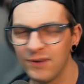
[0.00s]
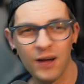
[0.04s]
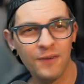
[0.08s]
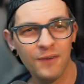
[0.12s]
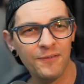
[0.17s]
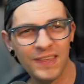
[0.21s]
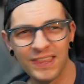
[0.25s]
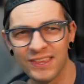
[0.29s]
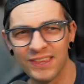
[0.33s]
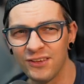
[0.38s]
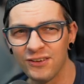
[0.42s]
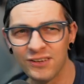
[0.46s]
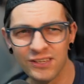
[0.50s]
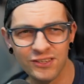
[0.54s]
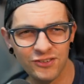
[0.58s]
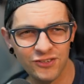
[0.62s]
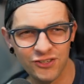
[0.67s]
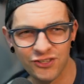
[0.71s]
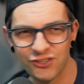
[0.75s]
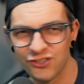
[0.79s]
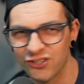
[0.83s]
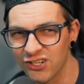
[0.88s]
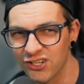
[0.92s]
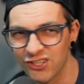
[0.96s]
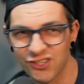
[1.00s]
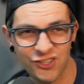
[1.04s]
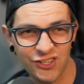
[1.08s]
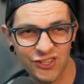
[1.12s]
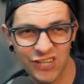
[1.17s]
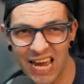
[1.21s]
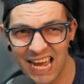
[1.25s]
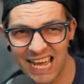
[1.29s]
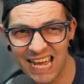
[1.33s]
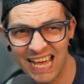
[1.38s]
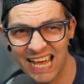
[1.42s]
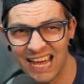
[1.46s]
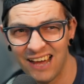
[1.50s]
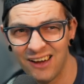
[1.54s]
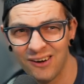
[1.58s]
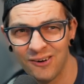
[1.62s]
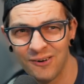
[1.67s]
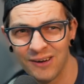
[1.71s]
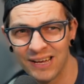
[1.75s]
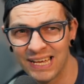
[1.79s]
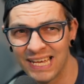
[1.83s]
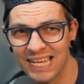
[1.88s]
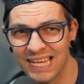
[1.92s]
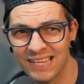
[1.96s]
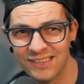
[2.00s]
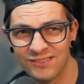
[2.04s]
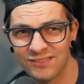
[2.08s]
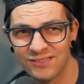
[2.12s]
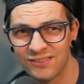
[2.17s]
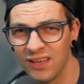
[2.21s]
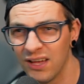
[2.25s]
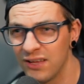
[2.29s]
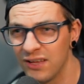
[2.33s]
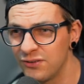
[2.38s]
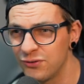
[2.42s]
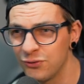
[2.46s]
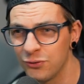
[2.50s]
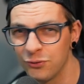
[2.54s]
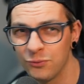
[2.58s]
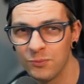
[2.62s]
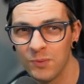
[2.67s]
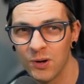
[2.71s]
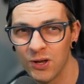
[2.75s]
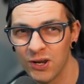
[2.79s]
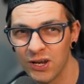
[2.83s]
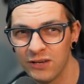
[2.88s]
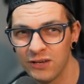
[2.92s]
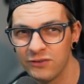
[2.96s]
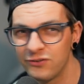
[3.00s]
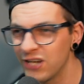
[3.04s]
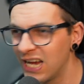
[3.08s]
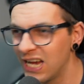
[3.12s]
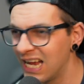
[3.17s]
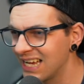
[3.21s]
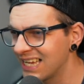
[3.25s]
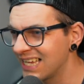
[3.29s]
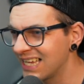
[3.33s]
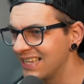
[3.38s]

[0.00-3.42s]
I think you can just jack out and get a dual mono jack,